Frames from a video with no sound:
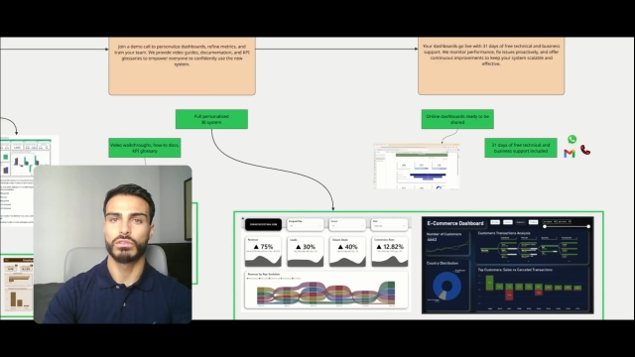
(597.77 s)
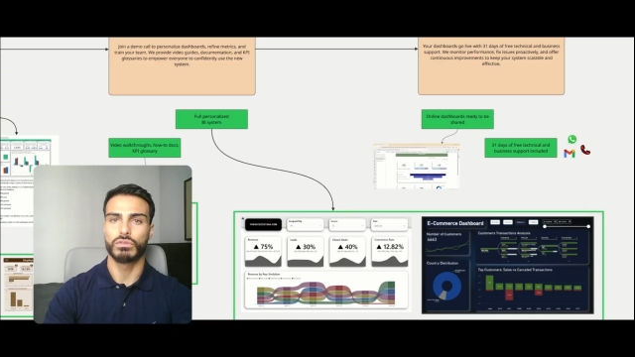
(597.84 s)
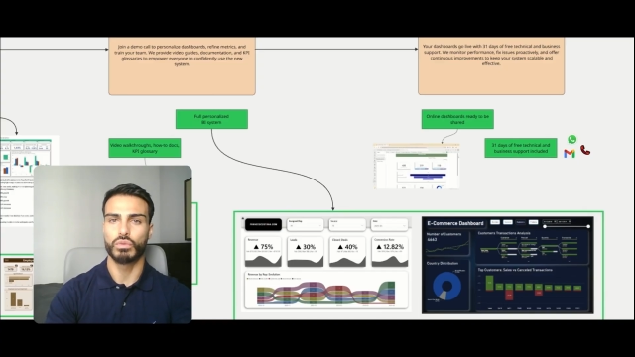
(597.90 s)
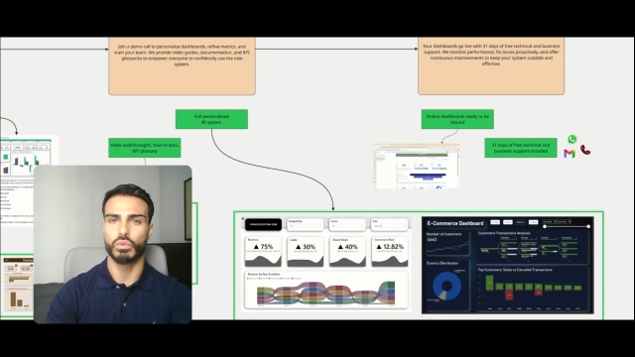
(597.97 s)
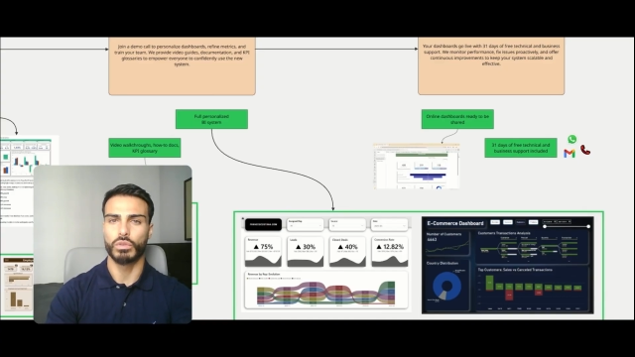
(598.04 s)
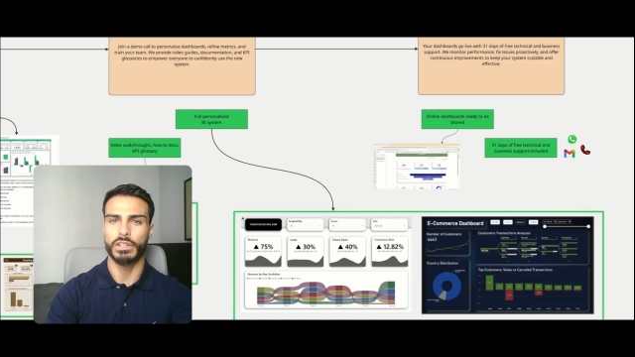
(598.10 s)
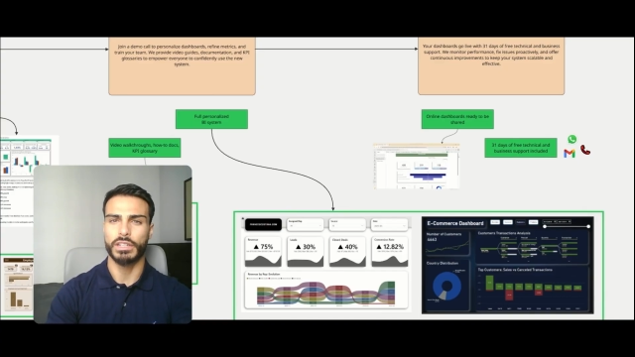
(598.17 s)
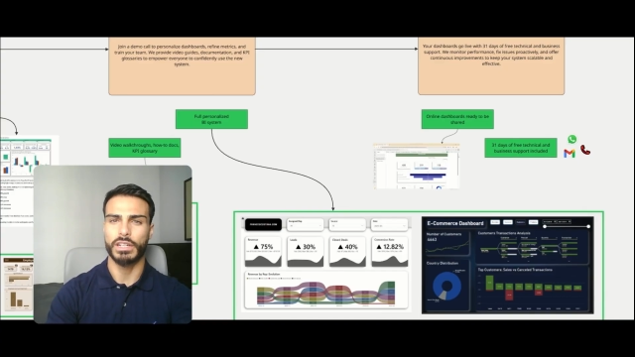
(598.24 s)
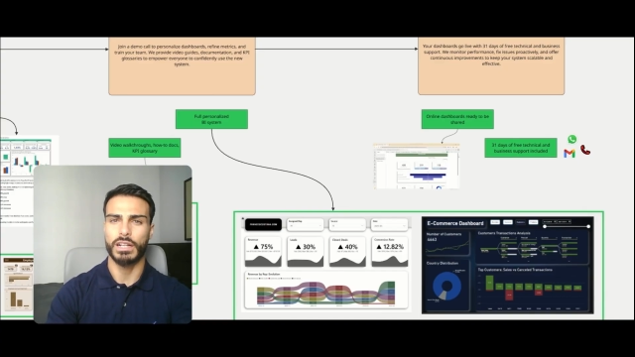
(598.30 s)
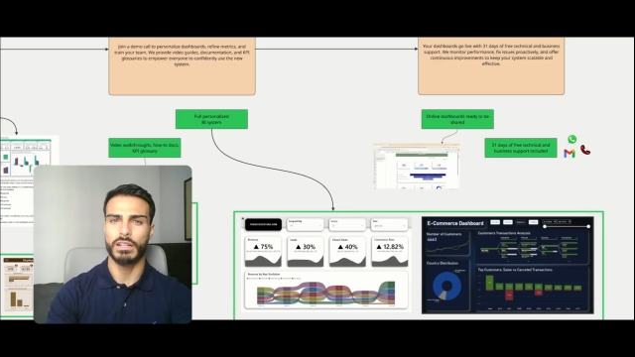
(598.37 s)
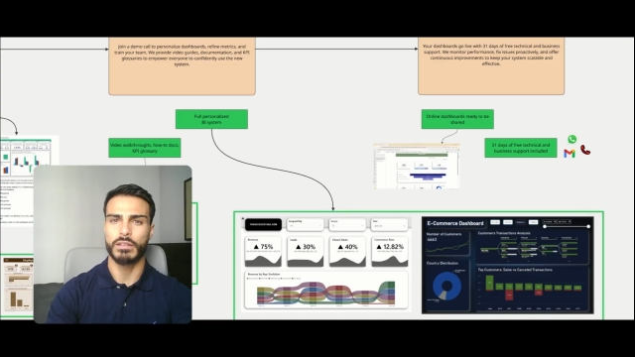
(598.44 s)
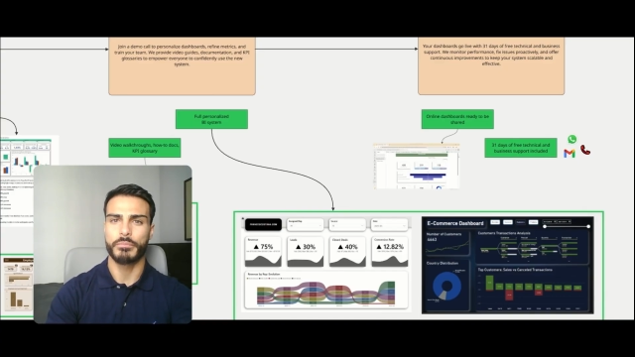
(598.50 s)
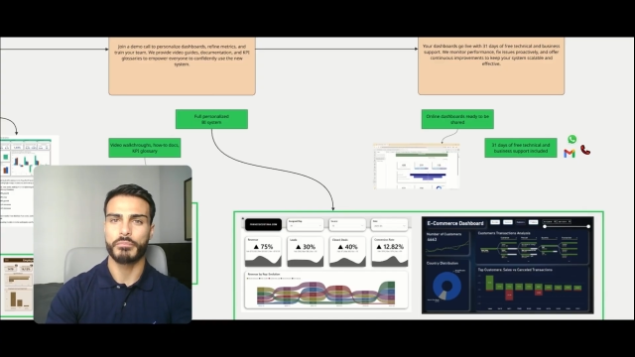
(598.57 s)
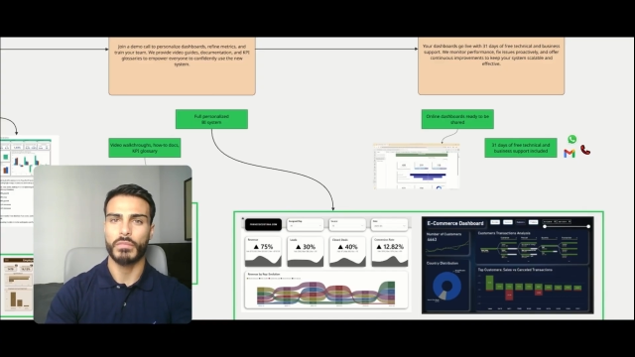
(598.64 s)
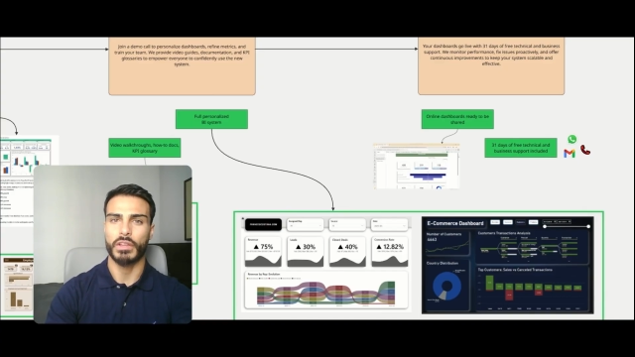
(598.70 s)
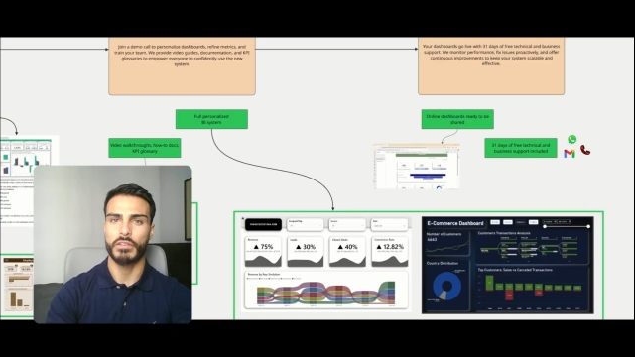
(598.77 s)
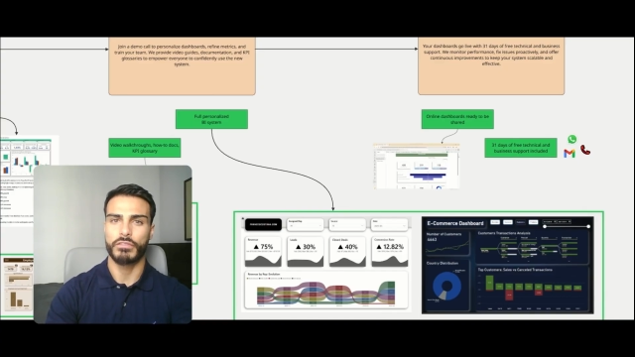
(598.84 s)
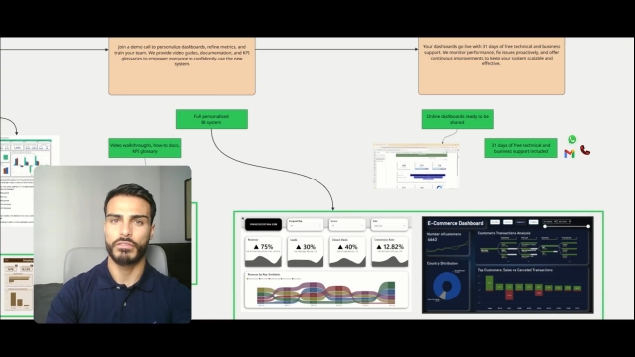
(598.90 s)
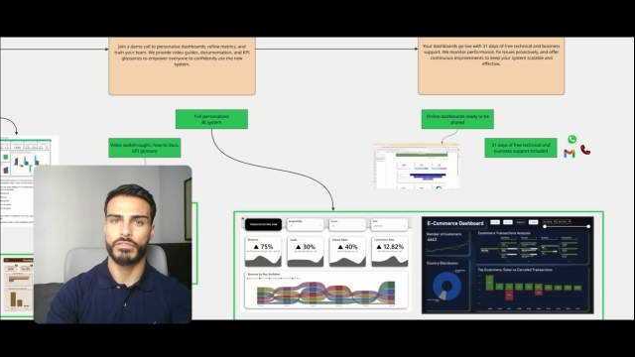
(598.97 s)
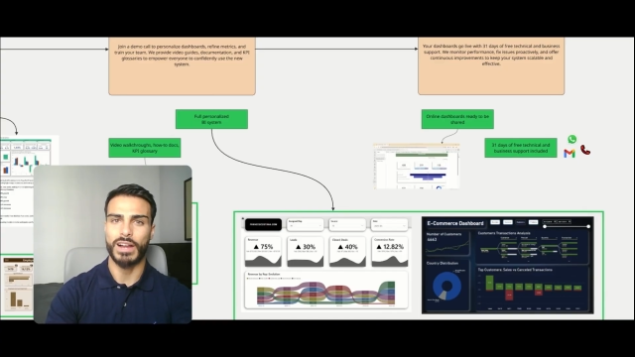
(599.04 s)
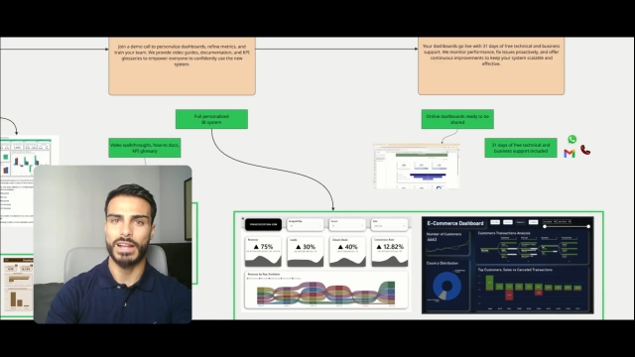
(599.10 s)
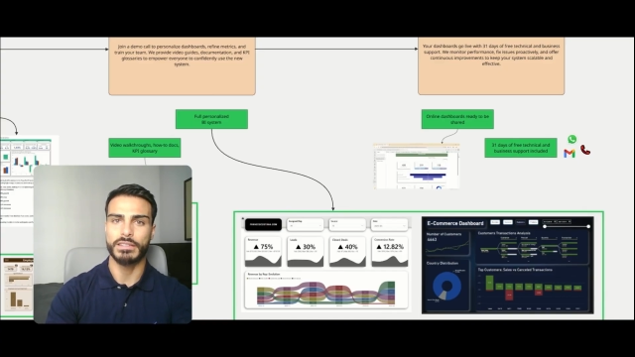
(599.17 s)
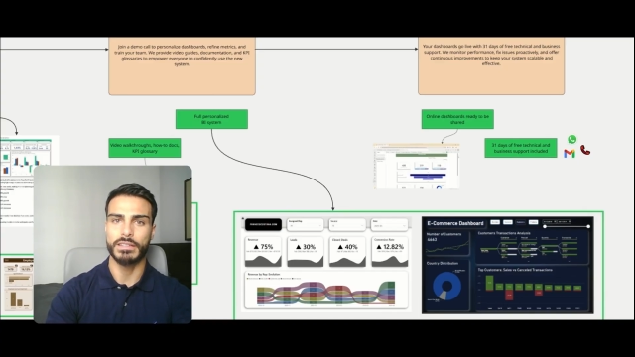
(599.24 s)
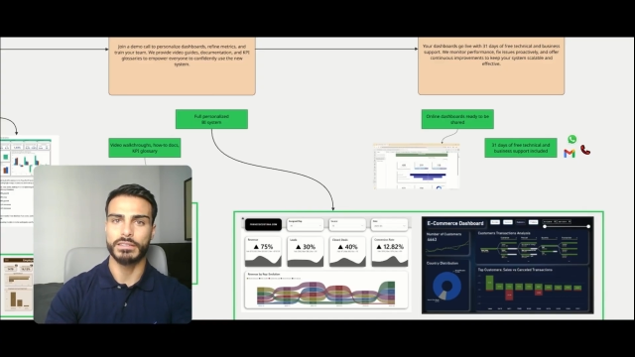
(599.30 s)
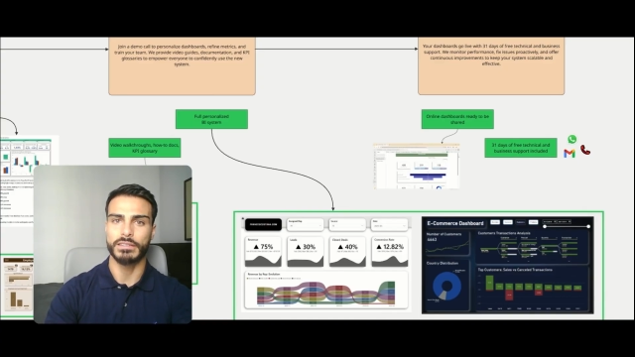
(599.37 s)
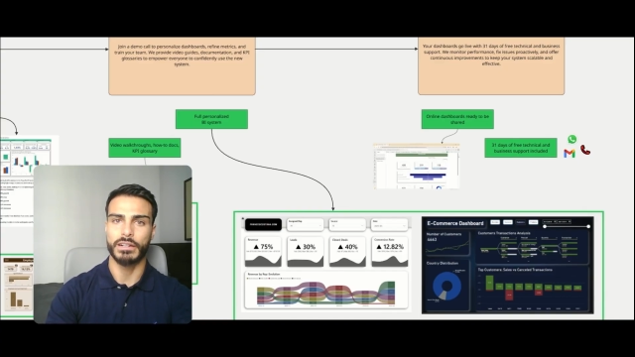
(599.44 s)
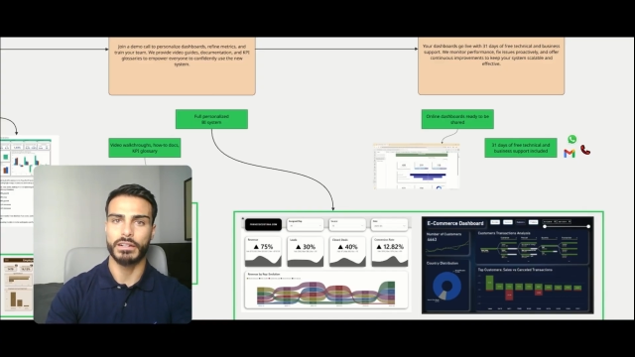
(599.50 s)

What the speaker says: to real finding the